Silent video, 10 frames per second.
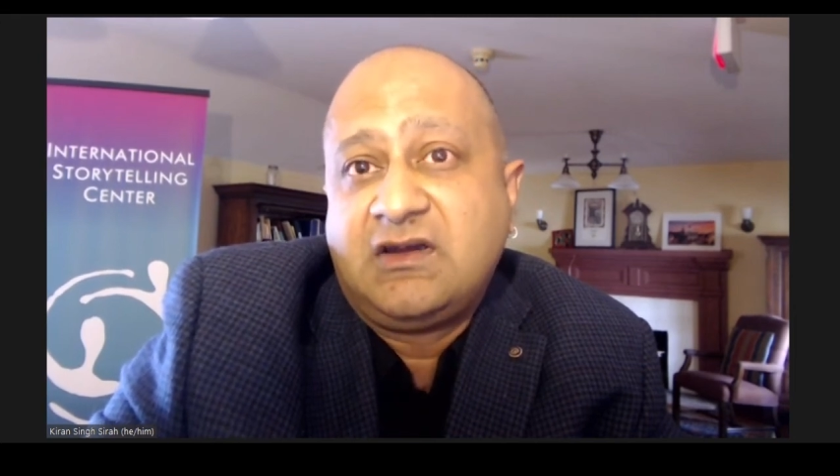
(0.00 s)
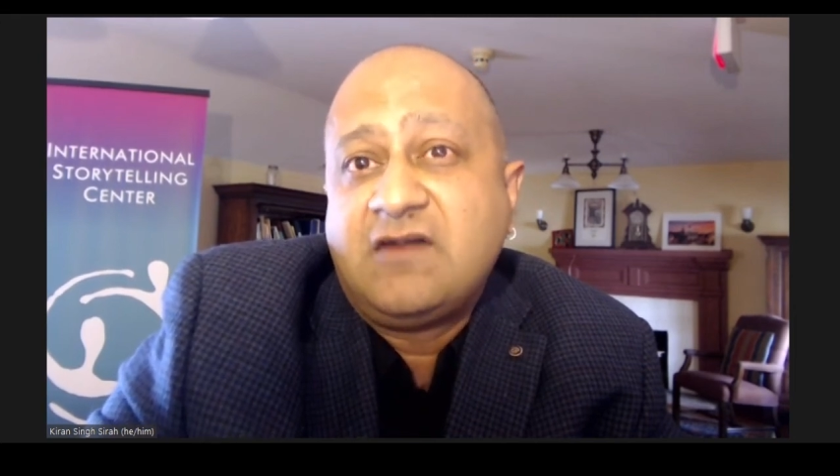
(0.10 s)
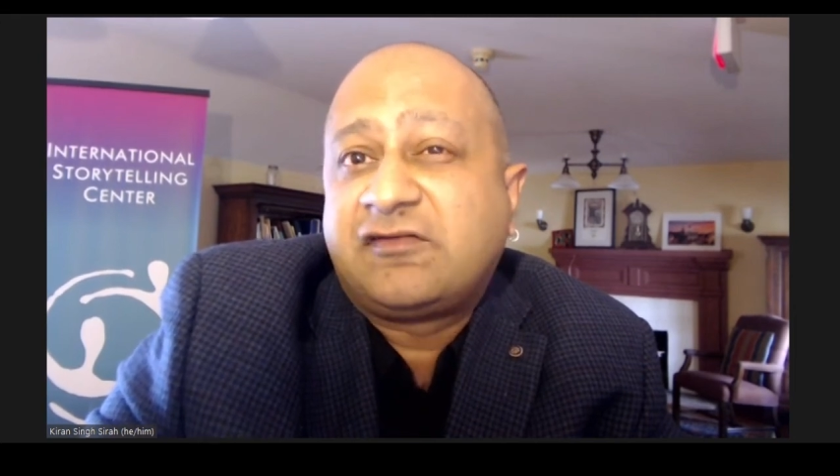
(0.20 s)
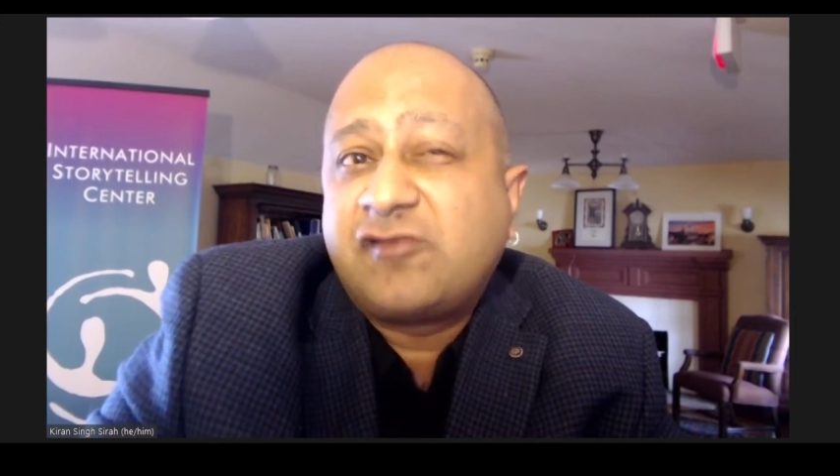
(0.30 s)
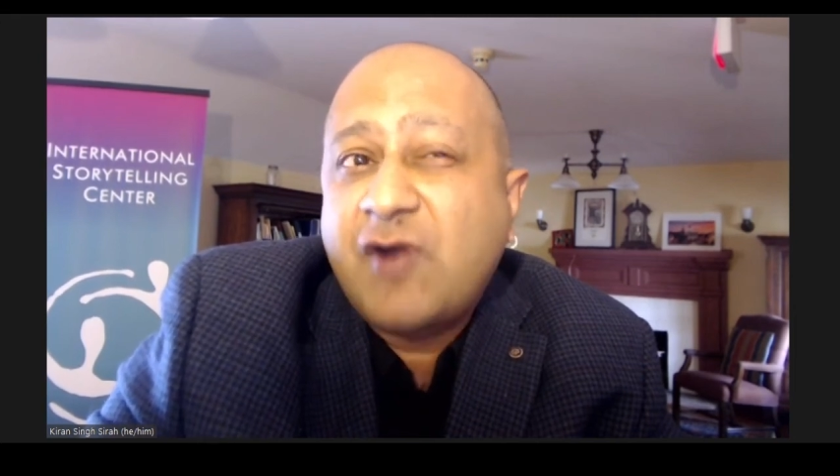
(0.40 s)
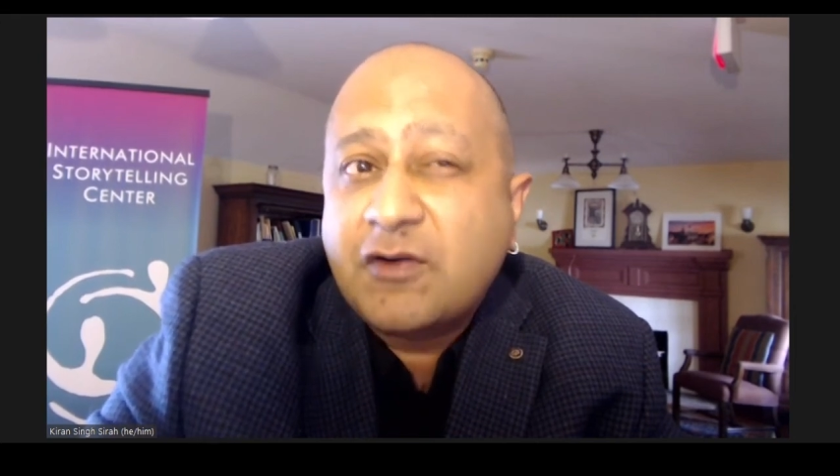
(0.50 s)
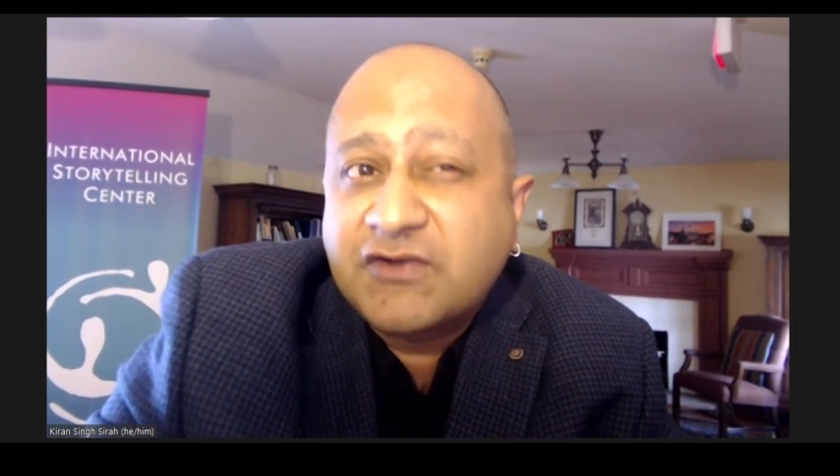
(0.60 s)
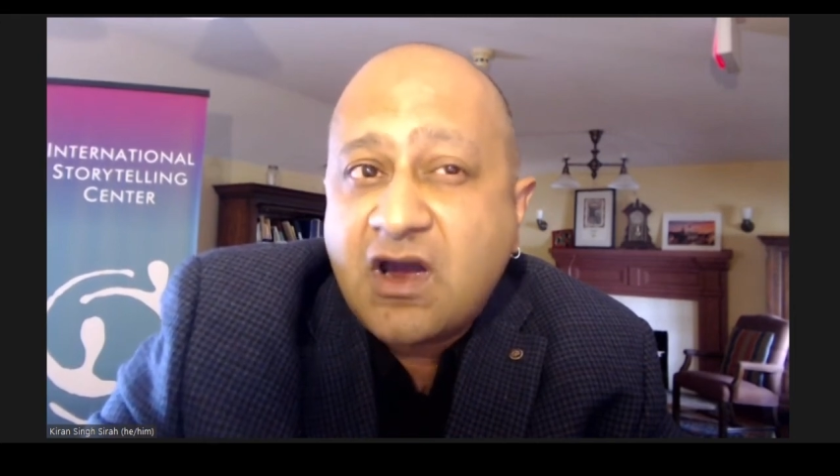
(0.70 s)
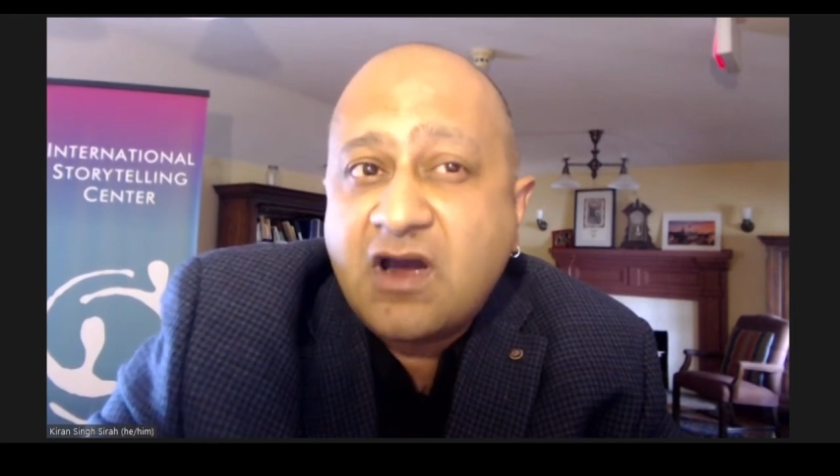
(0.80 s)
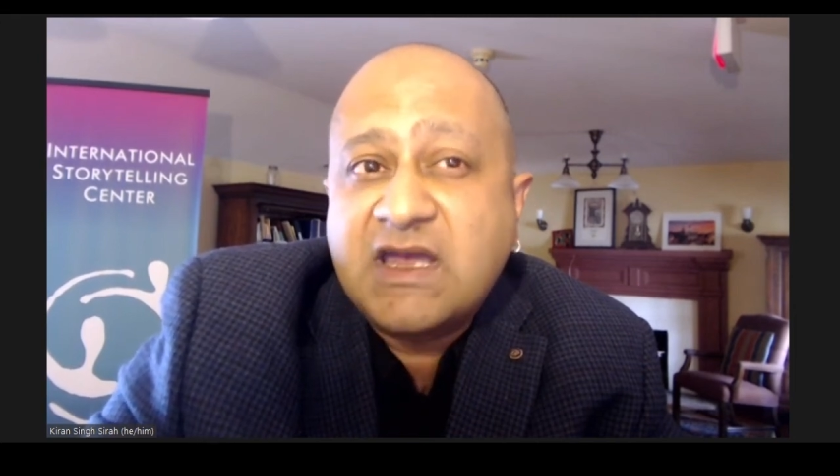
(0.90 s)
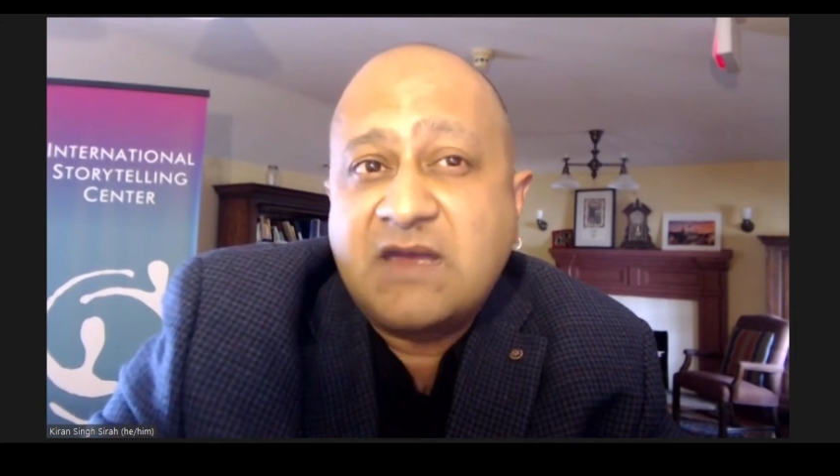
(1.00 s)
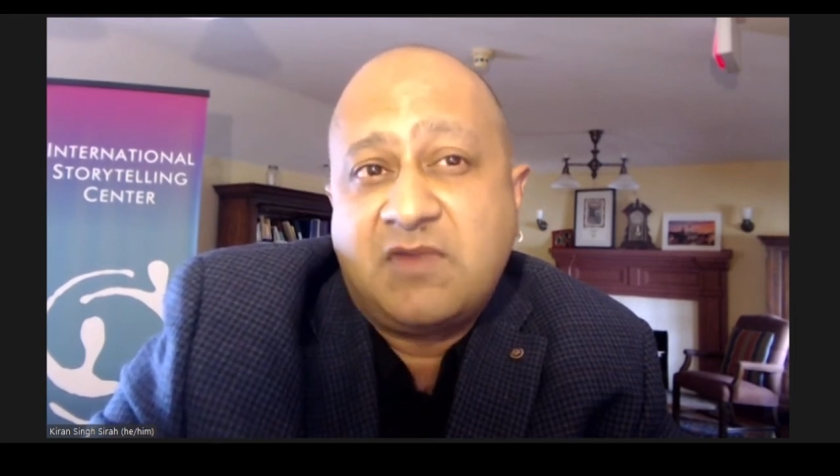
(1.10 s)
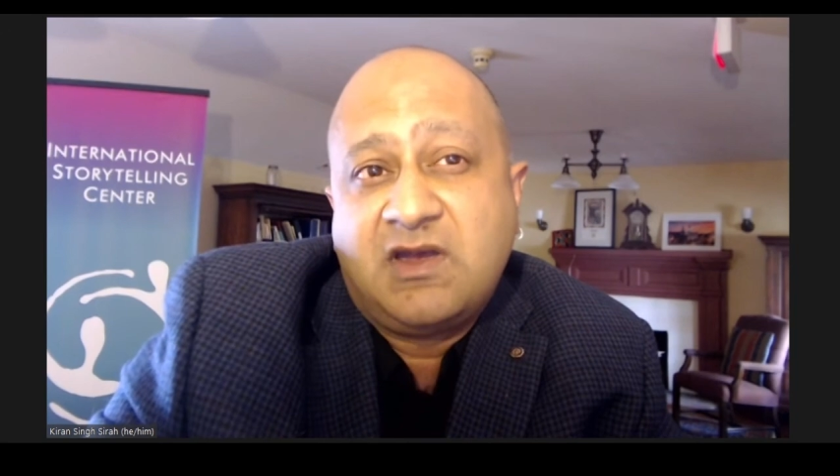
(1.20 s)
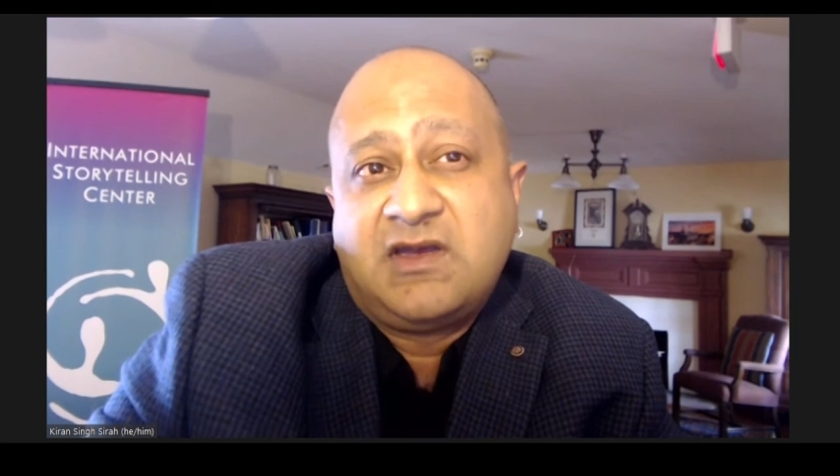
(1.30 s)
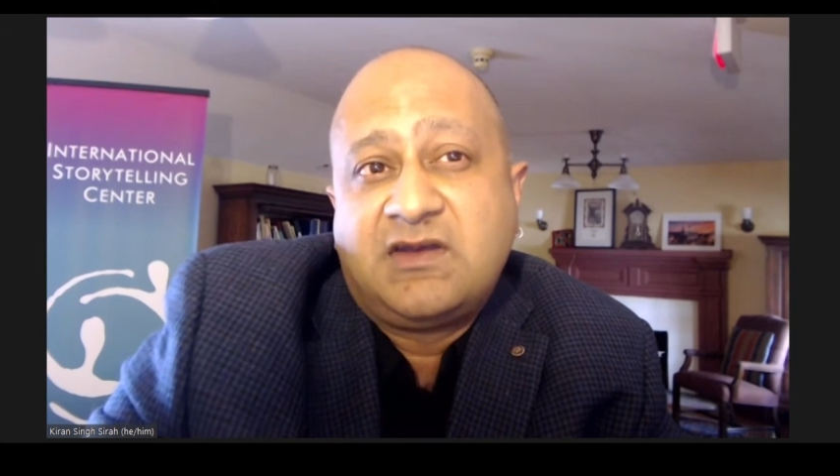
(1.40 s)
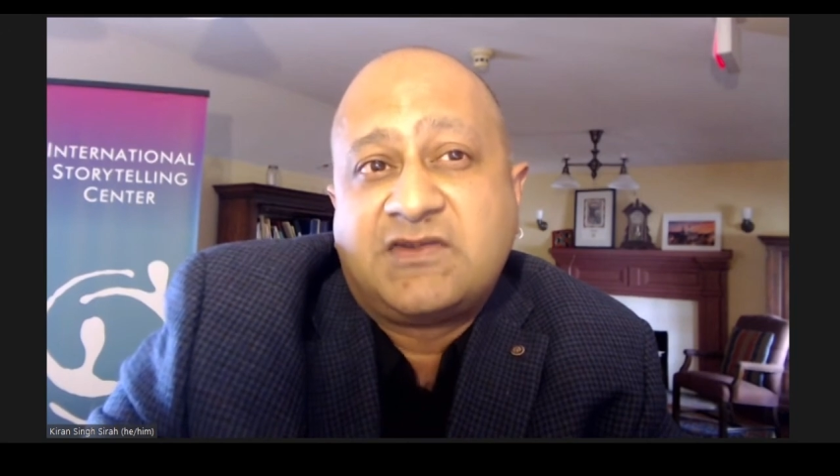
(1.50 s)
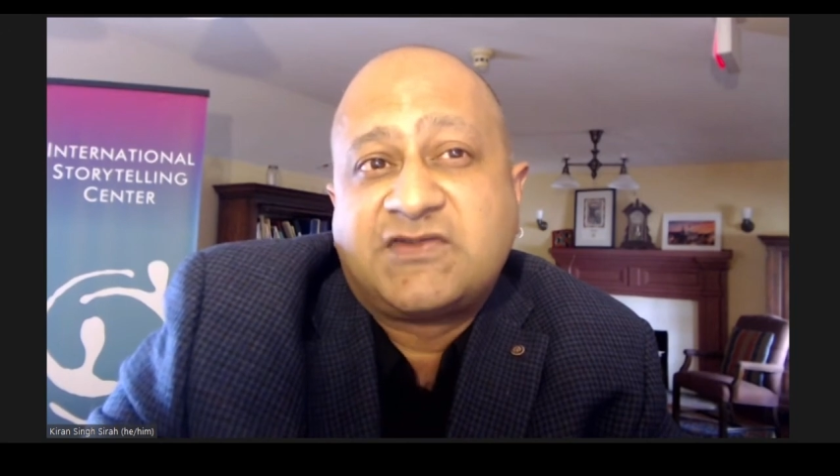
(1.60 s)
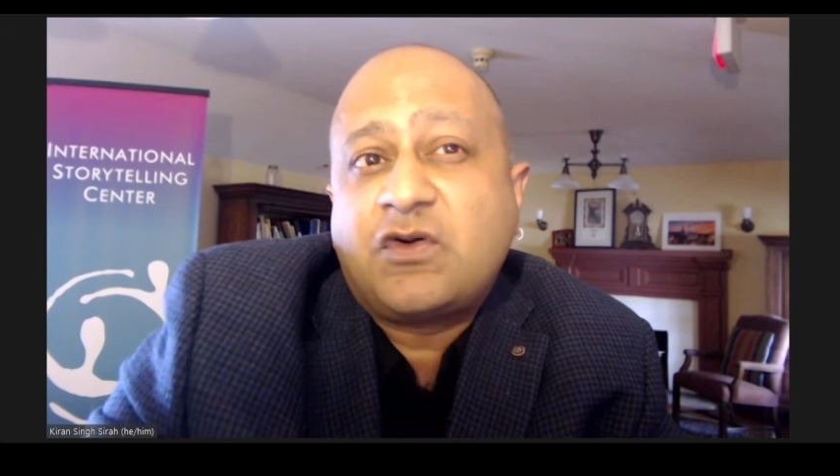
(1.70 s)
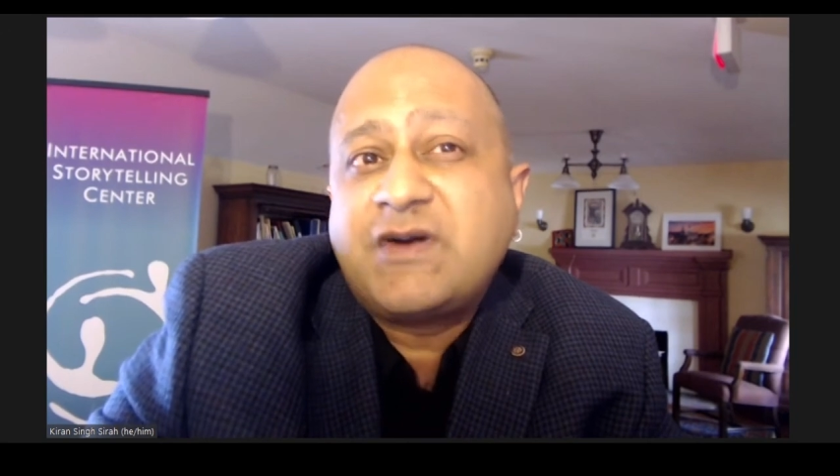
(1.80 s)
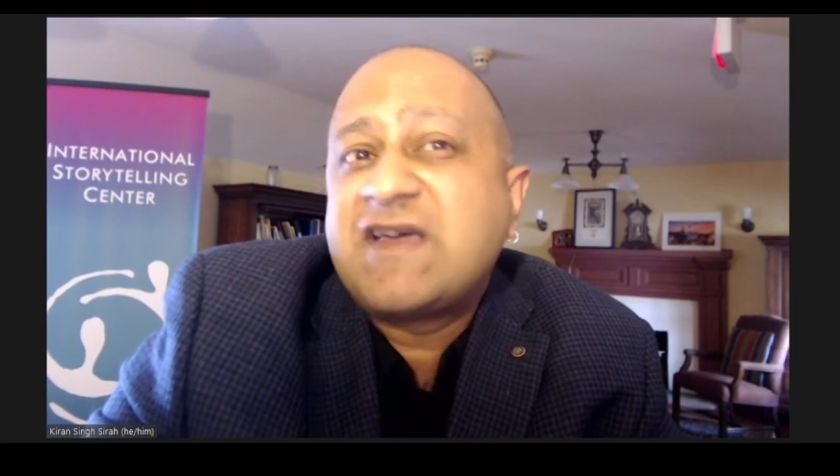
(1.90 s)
Throughout time, stories